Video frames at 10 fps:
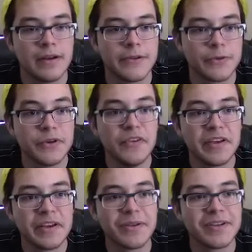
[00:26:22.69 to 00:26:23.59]
I was wondering if you
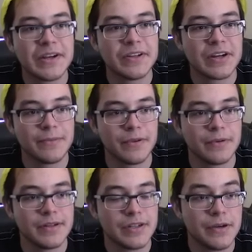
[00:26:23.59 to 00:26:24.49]
can kill the chain shot with a
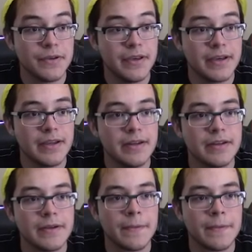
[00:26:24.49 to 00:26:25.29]
red shell, and you can.